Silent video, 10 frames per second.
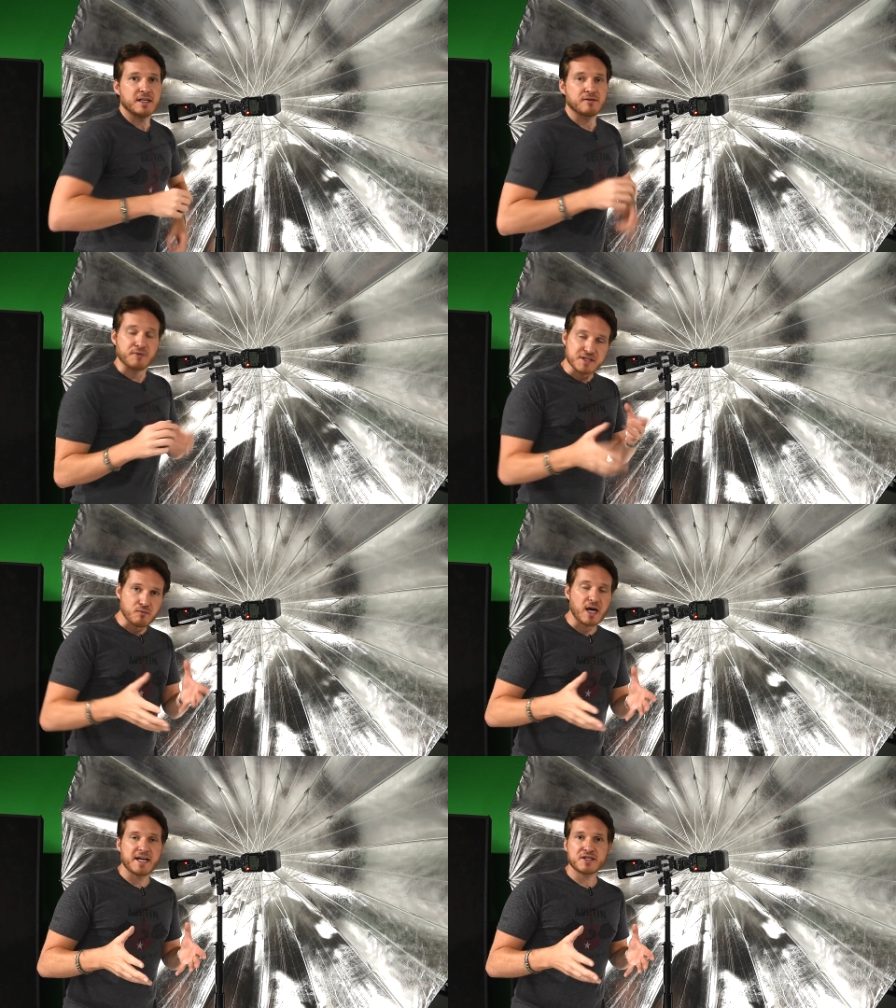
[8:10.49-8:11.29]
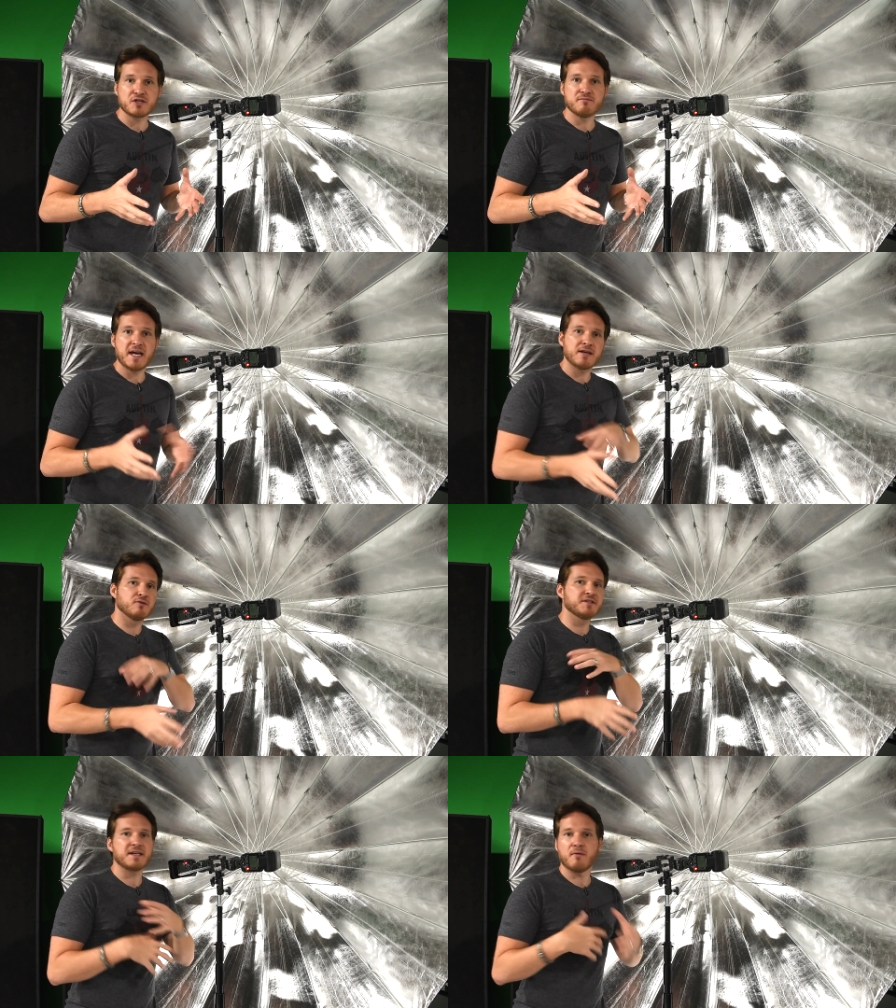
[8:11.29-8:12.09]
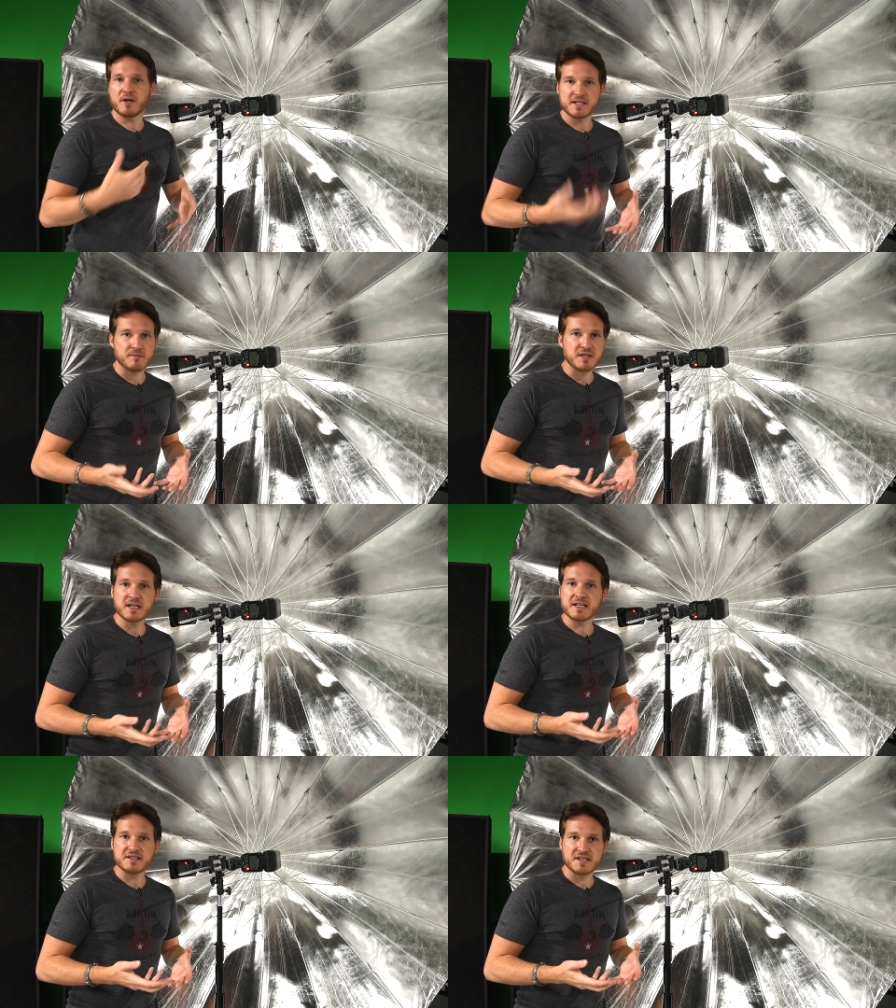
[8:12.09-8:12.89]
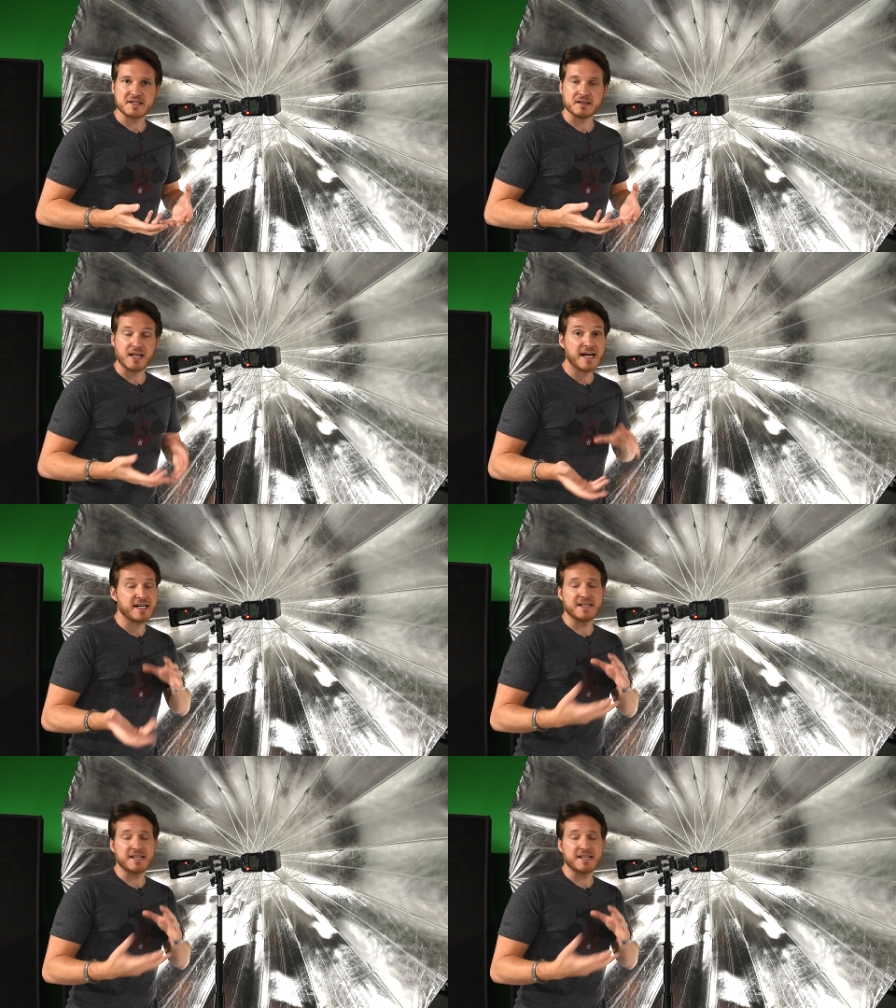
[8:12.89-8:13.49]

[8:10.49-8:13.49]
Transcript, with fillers: The reason why I shoot manual is I want it to be a consistent light.